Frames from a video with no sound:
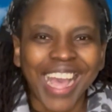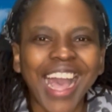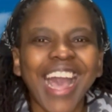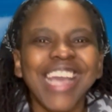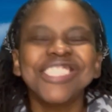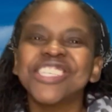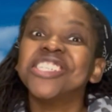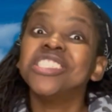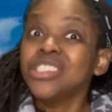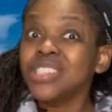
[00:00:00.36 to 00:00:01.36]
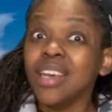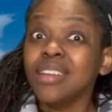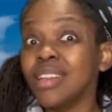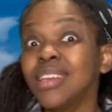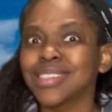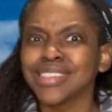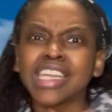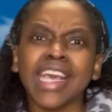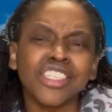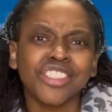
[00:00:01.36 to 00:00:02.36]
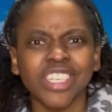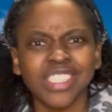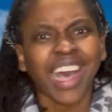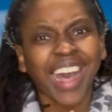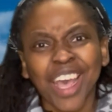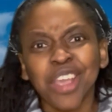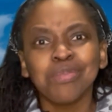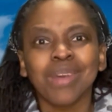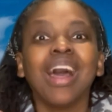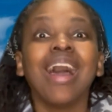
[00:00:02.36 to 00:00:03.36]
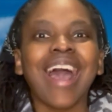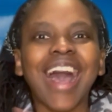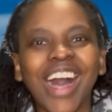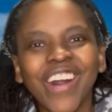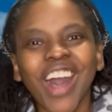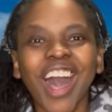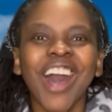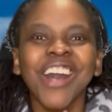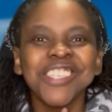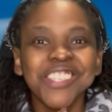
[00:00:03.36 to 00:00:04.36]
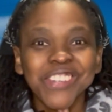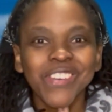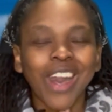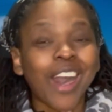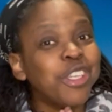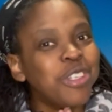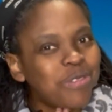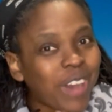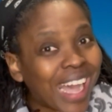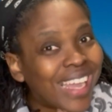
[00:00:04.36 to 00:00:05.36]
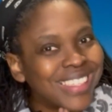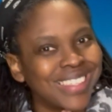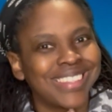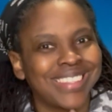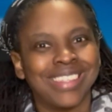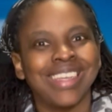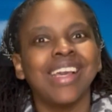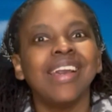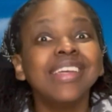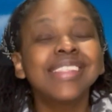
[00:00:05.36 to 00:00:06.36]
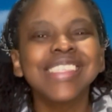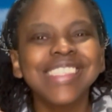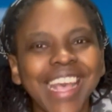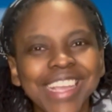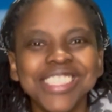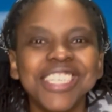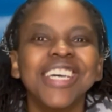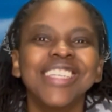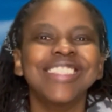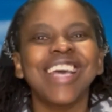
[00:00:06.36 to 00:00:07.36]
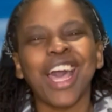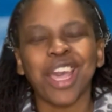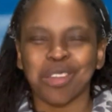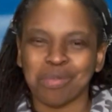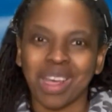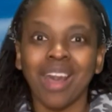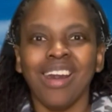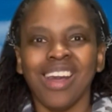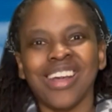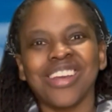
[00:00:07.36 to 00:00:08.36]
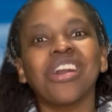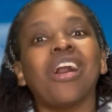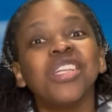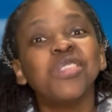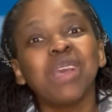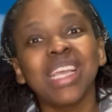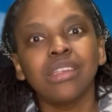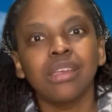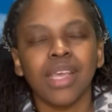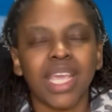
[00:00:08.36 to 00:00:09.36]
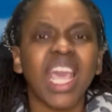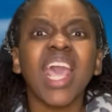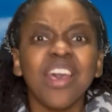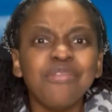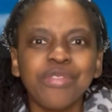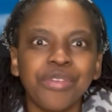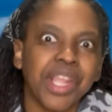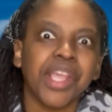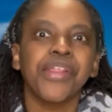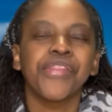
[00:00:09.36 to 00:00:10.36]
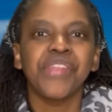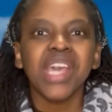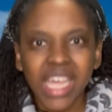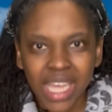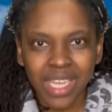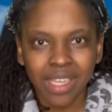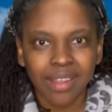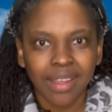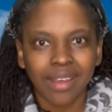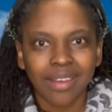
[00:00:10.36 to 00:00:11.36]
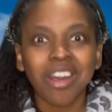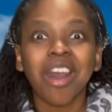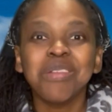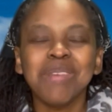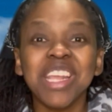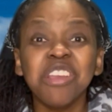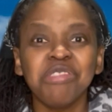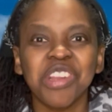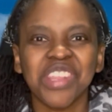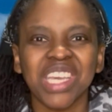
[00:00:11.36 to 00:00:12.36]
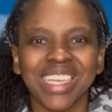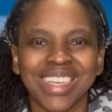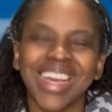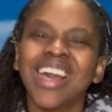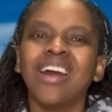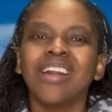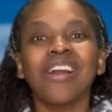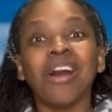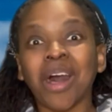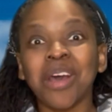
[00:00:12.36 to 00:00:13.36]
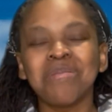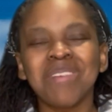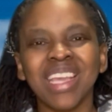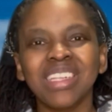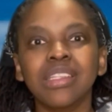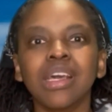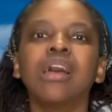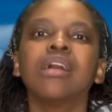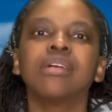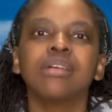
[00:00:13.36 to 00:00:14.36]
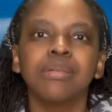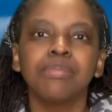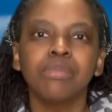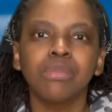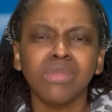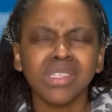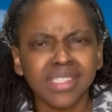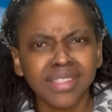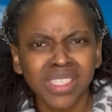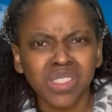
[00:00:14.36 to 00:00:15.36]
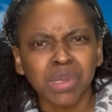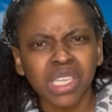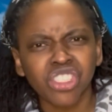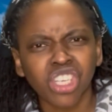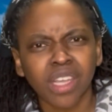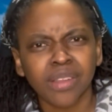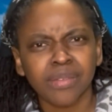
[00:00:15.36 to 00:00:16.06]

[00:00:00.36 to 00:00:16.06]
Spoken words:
Hi children, it's nature time. How are you? Are you fine? It's nature time. God made everything. God made everything. God made the... What's in this picture?